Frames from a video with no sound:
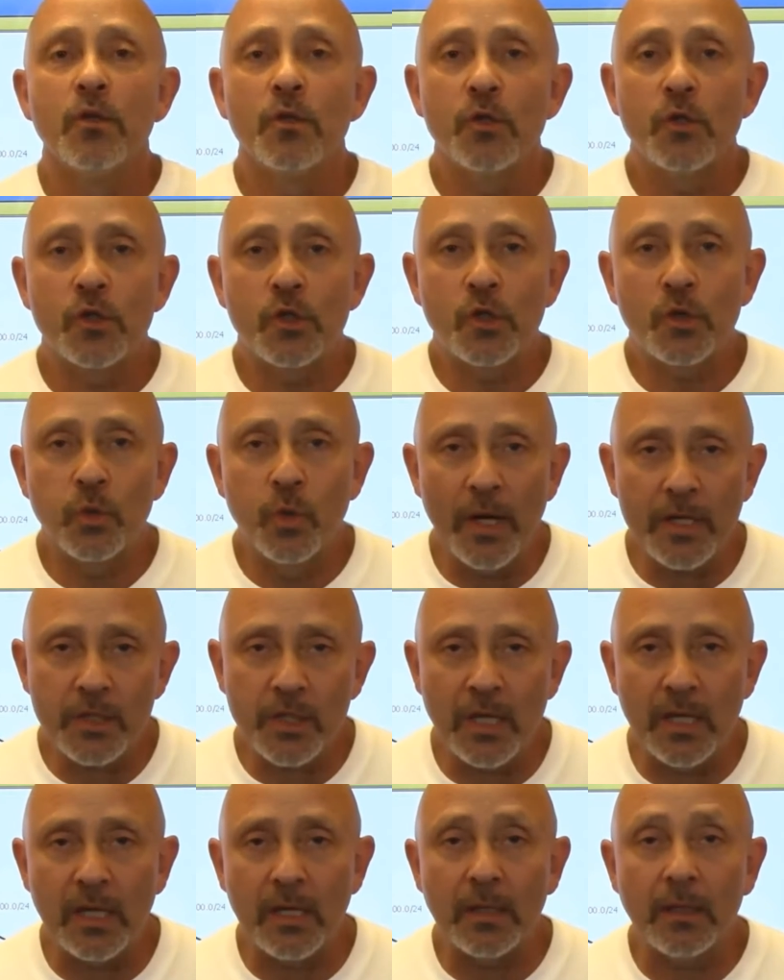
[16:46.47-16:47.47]

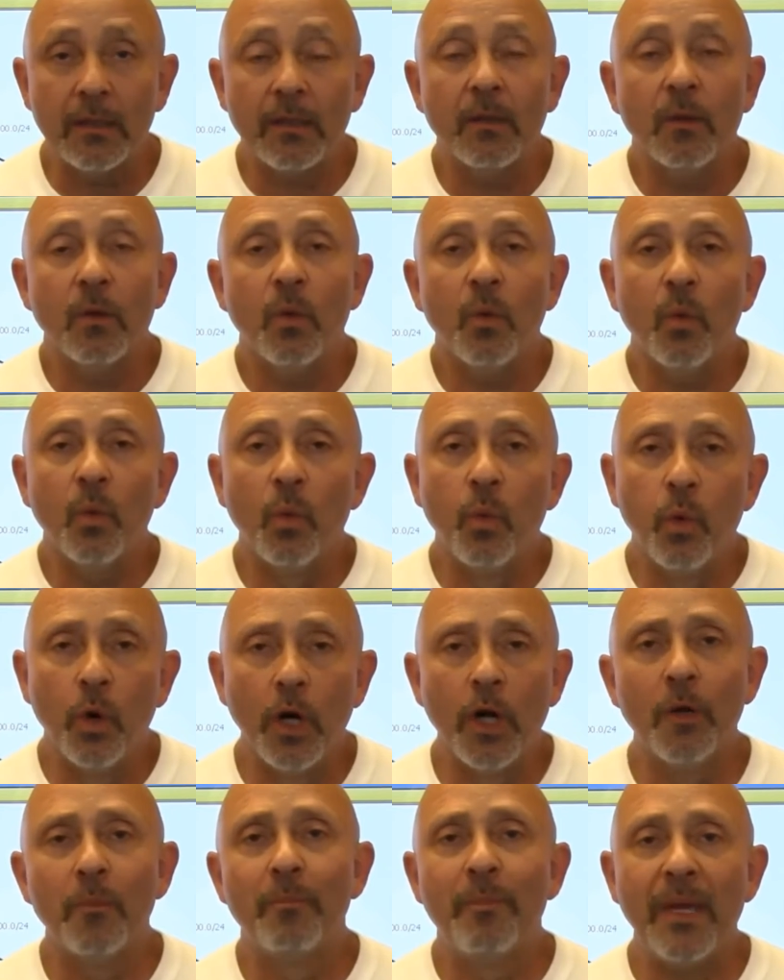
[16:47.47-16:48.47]
switching
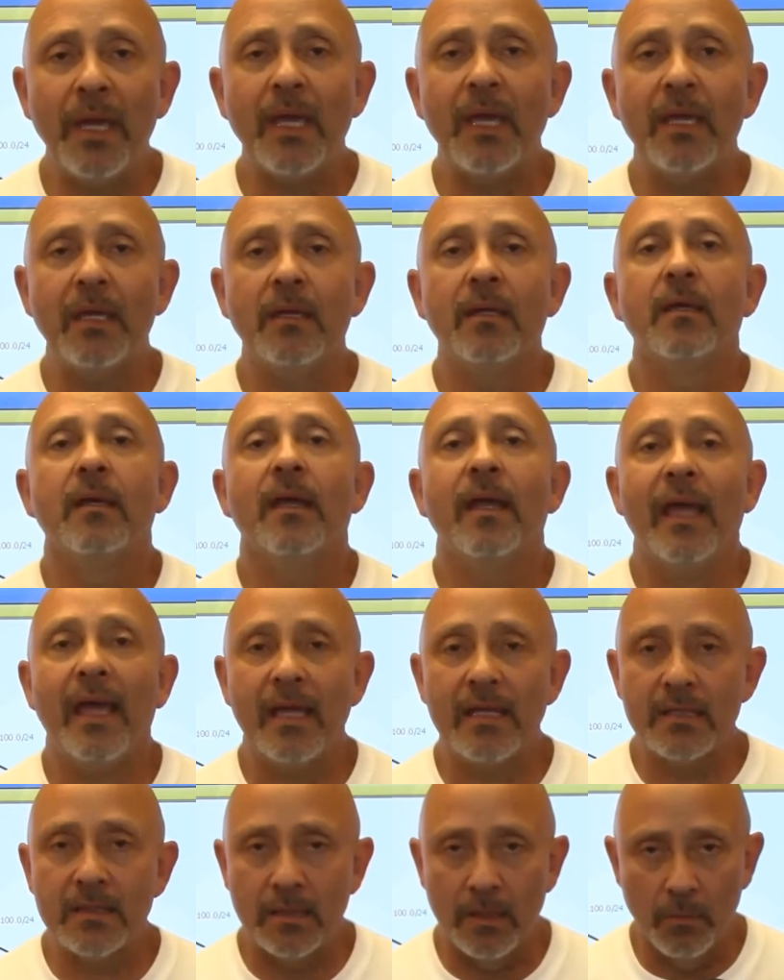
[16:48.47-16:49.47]
will be
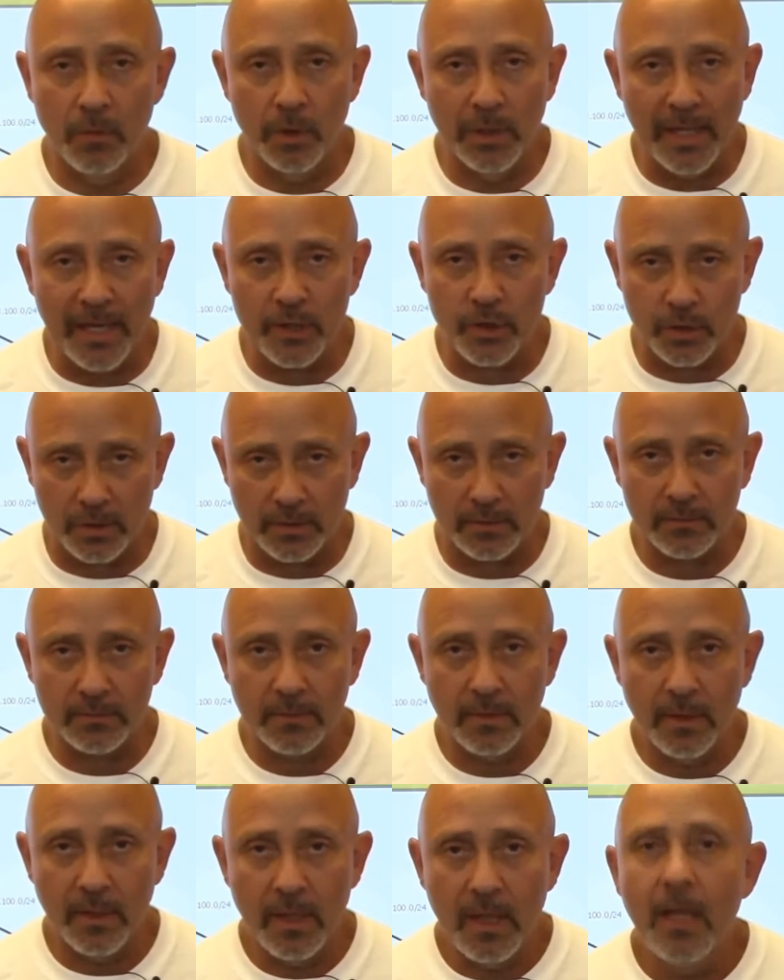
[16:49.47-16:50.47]
a simulation.
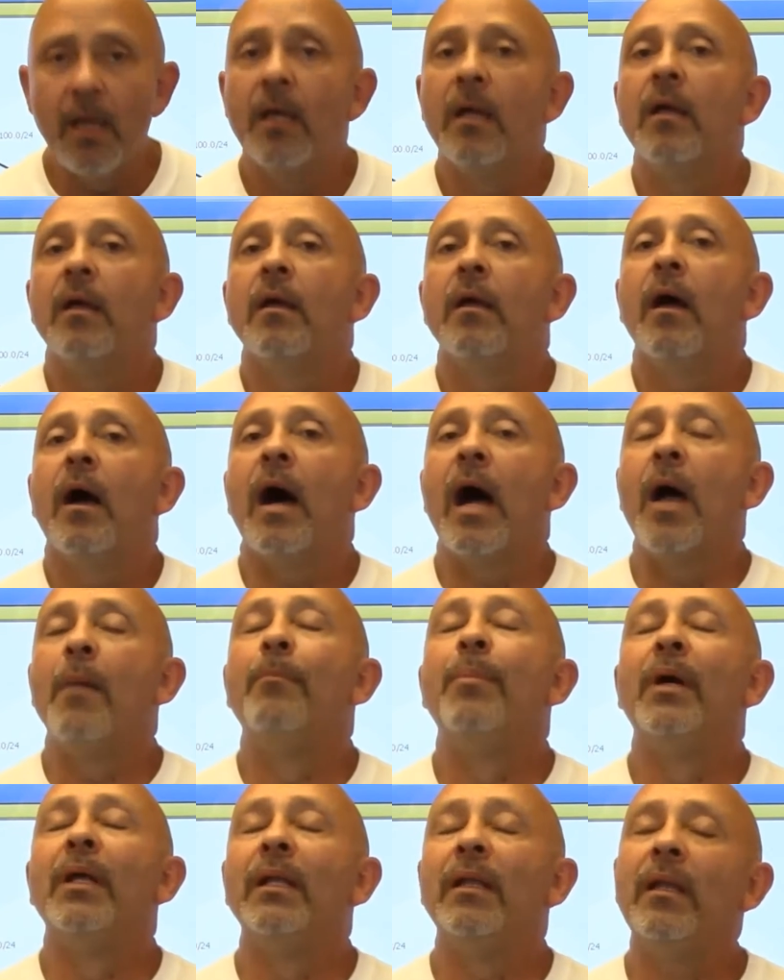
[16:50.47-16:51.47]
I
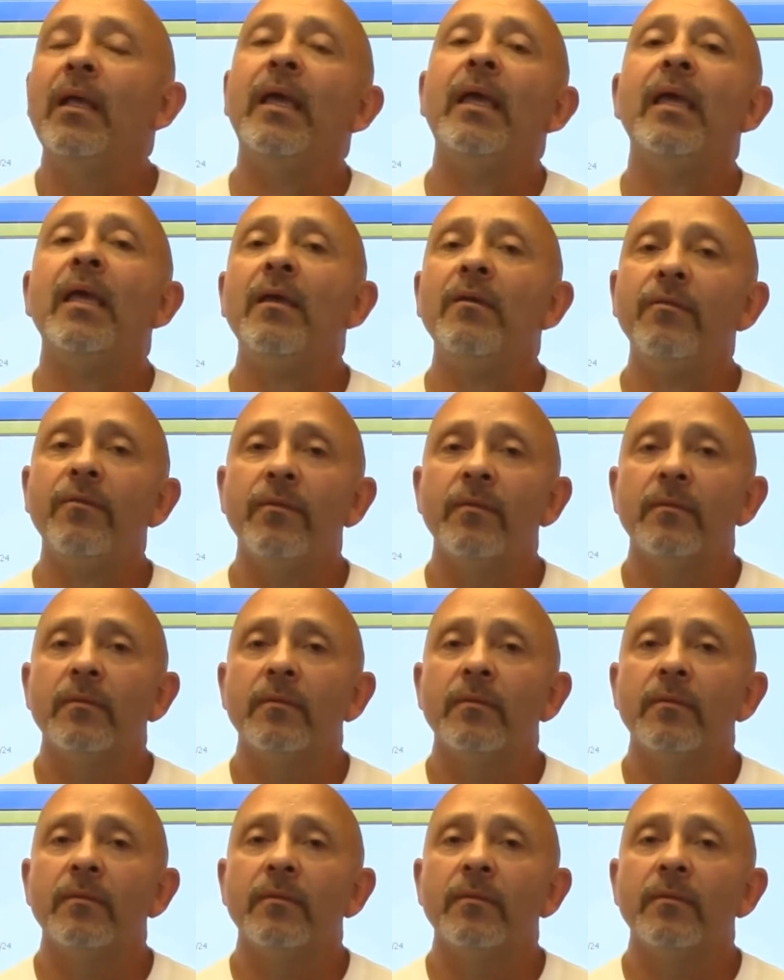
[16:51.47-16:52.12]
believe,